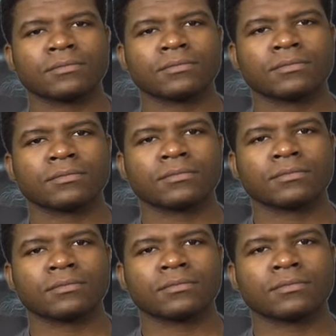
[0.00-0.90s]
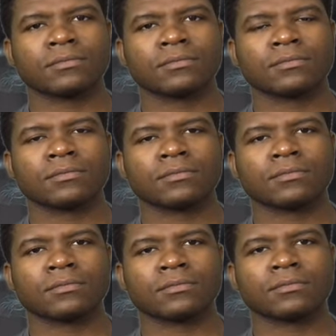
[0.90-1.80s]

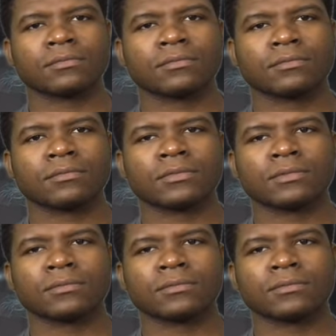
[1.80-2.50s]
The person shown says nothing.